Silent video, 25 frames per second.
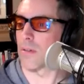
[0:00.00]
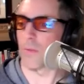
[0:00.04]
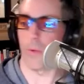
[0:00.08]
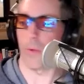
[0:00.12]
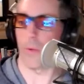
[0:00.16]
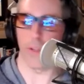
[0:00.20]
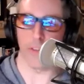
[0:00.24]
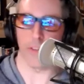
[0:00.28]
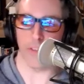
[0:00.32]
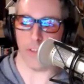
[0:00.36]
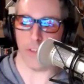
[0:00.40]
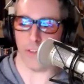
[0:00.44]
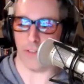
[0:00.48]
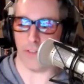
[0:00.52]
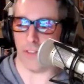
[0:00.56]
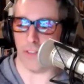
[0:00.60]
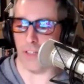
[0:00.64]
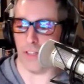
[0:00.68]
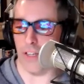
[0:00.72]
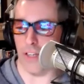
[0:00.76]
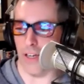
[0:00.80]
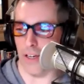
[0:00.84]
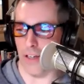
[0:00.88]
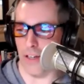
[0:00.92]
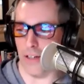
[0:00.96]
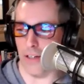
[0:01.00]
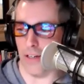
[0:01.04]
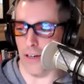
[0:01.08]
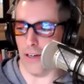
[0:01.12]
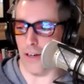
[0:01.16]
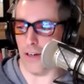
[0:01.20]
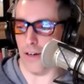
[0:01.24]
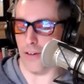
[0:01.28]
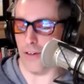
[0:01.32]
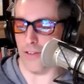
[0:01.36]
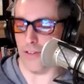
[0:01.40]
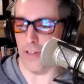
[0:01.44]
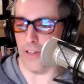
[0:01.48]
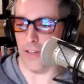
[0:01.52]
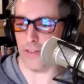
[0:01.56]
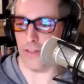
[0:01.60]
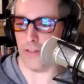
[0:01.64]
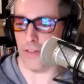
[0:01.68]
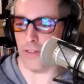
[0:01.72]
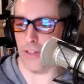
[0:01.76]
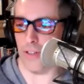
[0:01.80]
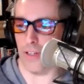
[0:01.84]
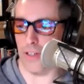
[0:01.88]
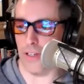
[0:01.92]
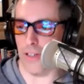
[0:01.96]
one sixty-nine aired
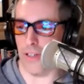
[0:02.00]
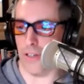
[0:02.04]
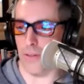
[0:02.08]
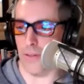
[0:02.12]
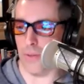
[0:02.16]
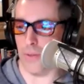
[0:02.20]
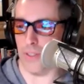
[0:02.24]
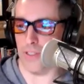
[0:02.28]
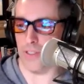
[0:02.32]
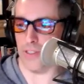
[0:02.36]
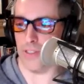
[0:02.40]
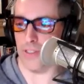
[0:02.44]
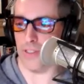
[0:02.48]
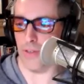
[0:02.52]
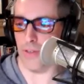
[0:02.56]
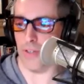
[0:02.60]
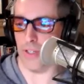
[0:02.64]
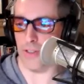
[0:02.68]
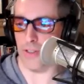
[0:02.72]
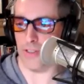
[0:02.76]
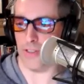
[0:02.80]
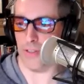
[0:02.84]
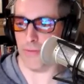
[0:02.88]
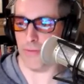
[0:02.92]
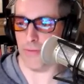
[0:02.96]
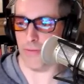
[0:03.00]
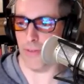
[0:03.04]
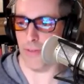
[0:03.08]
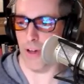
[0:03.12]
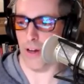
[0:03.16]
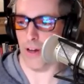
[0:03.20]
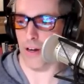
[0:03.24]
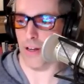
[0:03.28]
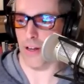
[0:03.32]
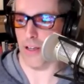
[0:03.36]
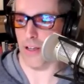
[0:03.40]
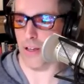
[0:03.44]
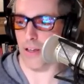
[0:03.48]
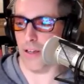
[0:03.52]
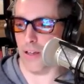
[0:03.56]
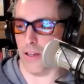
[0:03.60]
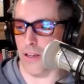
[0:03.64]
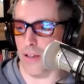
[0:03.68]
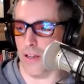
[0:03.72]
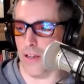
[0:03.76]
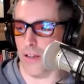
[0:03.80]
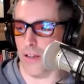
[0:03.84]
yesterday. one seventy goes up Friday.